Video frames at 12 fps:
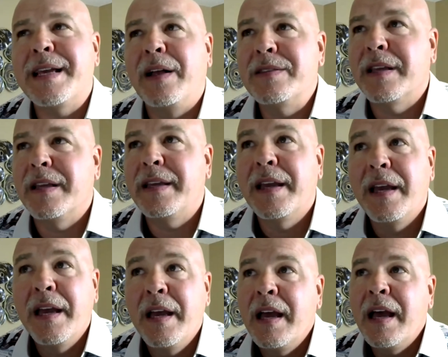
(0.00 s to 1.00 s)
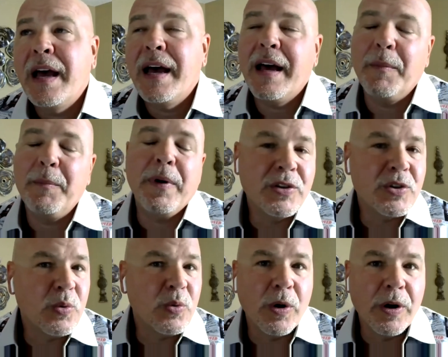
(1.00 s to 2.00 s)
"Man, this just sounds like
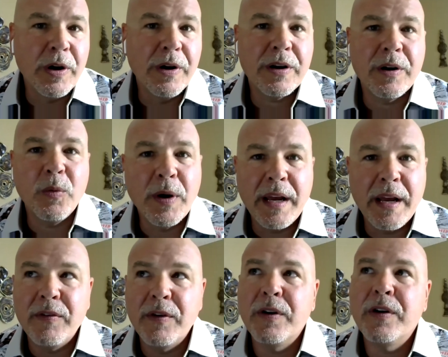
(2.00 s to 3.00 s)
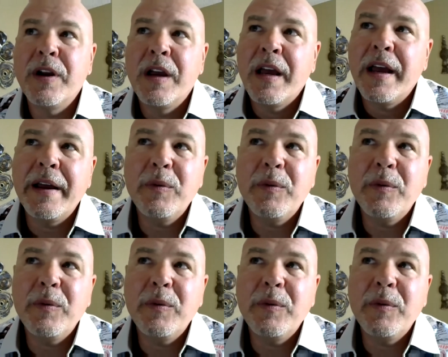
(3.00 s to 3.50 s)
a bunch of work or whatever."